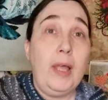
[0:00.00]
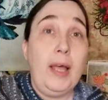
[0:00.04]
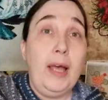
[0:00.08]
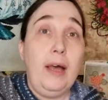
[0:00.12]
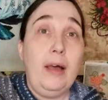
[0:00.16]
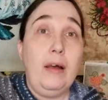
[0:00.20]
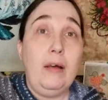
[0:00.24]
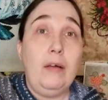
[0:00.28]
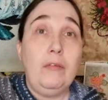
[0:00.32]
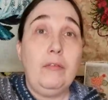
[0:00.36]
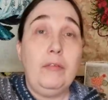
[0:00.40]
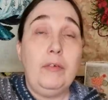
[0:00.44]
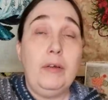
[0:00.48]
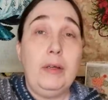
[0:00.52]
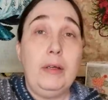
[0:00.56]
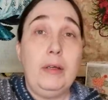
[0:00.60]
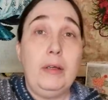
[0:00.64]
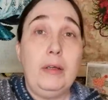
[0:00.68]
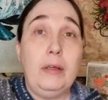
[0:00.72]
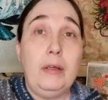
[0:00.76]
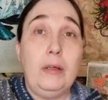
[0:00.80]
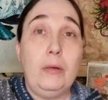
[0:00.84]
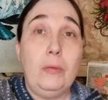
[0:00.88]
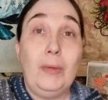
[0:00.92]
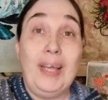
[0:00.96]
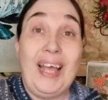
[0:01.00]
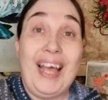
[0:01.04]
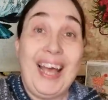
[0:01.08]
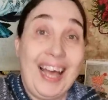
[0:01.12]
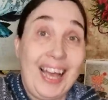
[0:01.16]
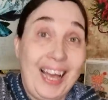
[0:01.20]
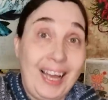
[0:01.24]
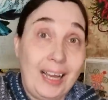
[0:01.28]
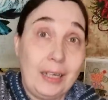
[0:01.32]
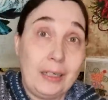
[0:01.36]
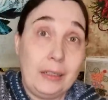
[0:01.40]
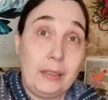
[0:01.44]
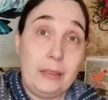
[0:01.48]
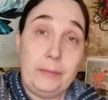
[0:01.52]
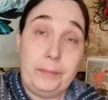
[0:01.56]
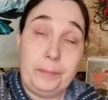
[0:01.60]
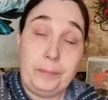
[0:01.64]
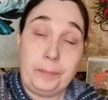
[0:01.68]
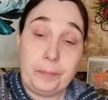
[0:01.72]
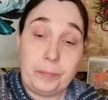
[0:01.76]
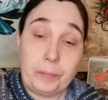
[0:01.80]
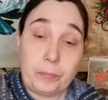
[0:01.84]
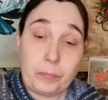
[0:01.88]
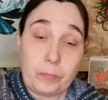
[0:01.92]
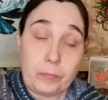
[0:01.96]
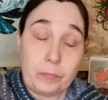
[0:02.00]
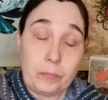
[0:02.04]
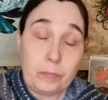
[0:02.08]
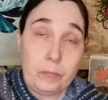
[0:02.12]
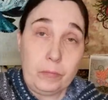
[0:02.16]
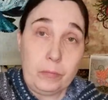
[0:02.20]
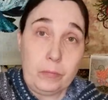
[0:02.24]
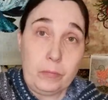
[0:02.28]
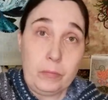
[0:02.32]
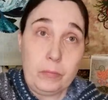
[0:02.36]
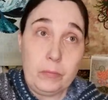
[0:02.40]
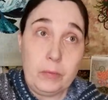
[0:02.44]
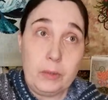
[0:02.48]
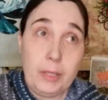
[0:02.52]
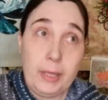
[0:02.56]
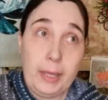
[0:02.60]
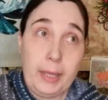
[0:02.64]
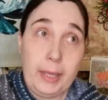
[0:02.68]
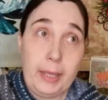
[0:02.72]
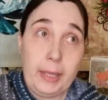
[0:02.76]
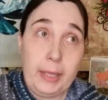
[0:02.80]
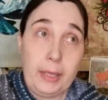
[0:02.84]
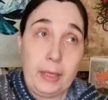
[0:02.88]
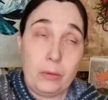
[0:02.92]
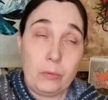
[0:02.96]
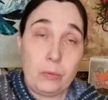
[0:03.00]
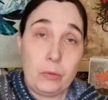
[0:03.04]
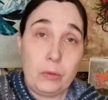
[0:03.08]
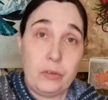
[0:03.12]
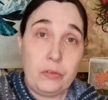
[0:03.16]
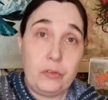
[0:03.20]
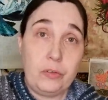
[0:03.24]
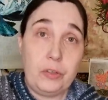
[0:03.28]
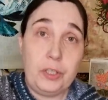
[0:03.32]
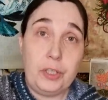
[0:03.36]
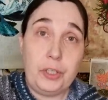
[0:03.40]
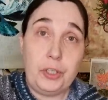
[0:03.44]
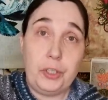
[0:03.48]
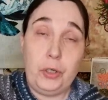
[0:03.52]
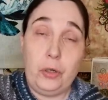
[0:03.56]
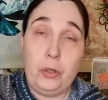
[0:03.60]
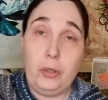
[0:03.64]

we have we had a cross stitch